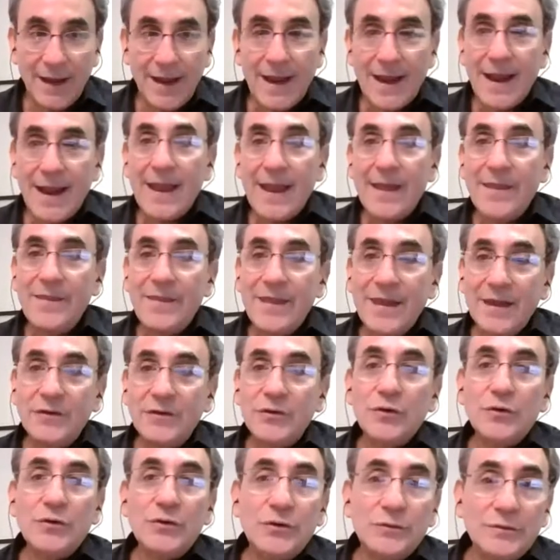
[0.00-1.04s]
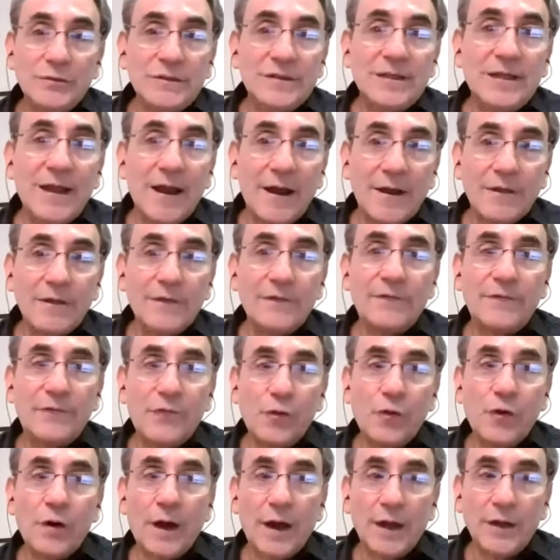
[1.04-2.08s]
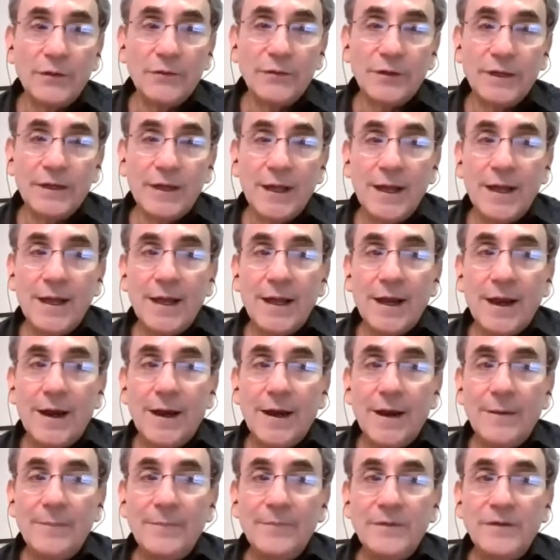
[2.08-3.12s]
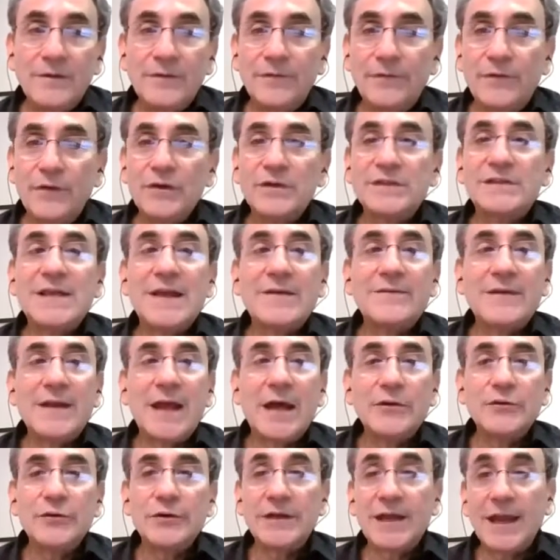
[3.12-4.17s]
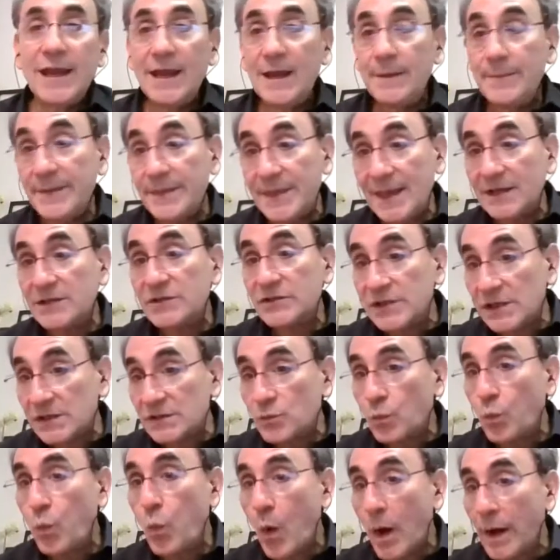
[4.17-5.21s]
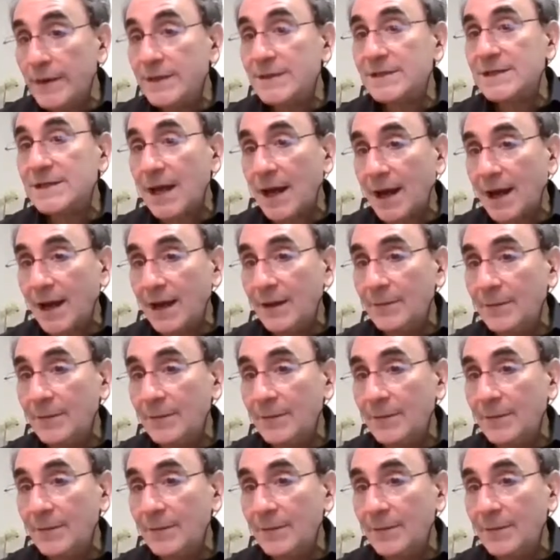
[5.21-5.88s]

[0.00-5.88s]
and then you use the other four hundred um, for seven hundred K. But that's just one time,